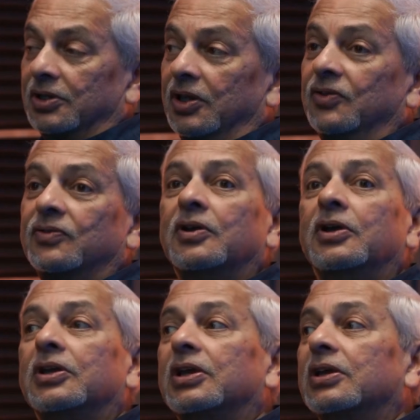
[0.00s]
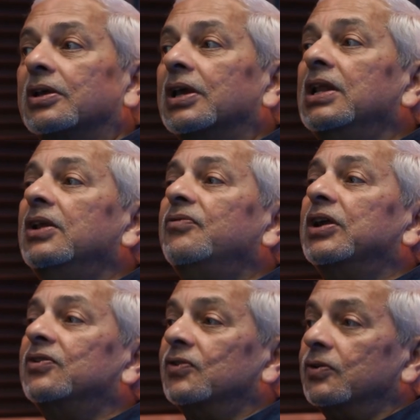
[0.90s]
is
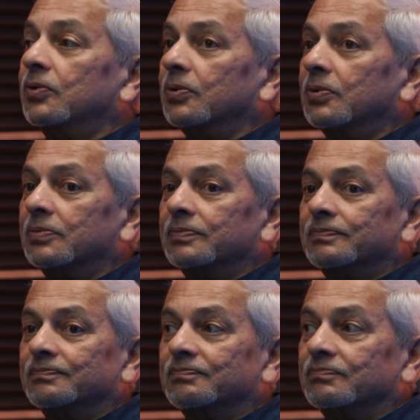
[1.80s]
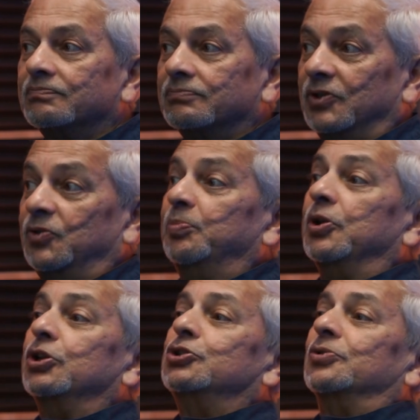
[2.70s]
elevates you
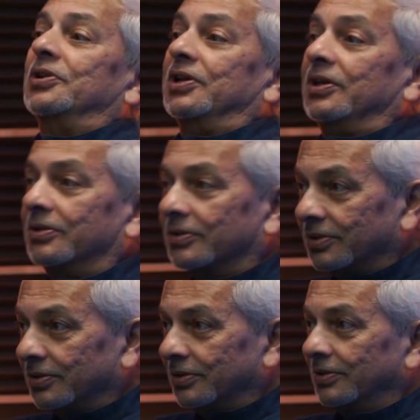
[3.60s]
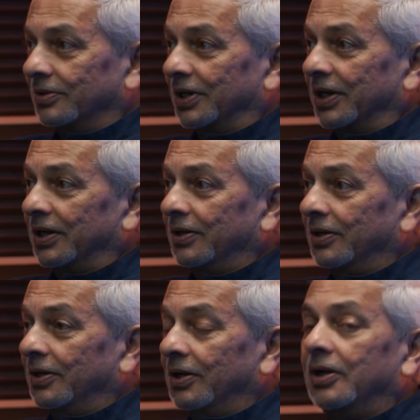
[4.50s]
spiritually, right?
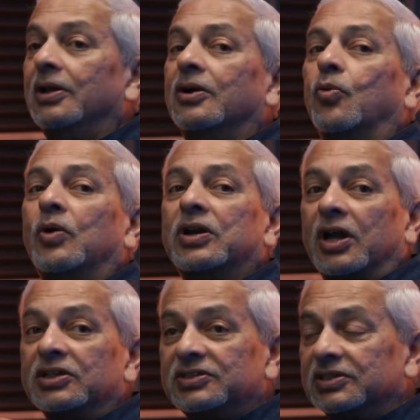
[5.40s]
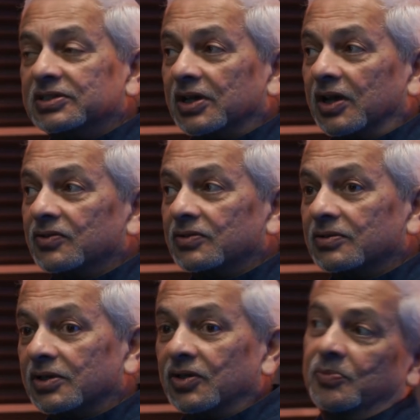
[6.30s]
What rajasic does
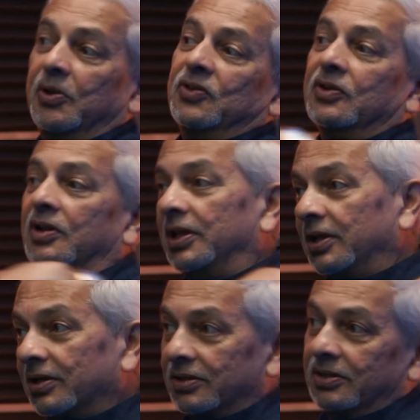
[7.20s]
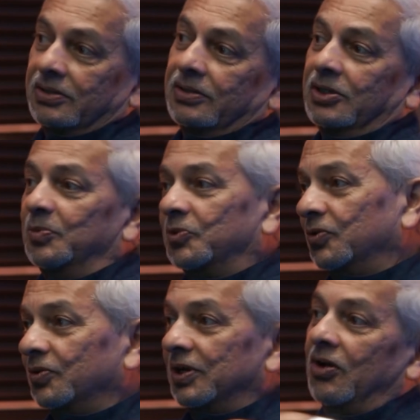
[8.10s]
is basically keeps
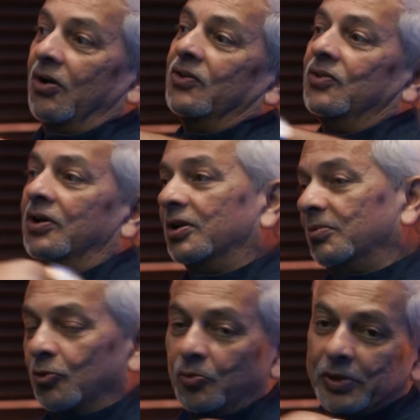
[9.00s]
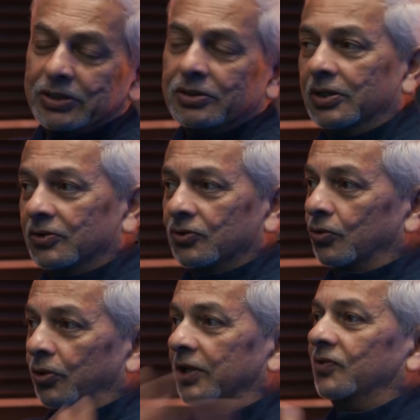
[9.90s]
you in a horizontal movement or
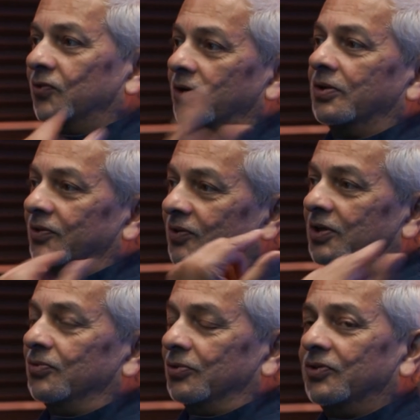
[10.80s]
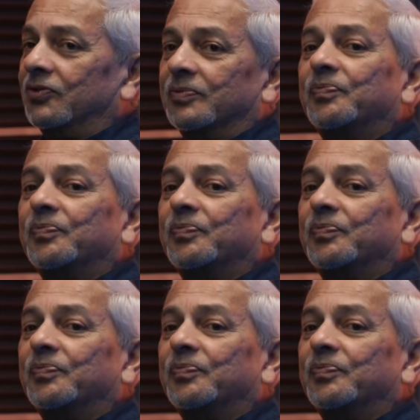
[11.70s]
going in circles, in other words.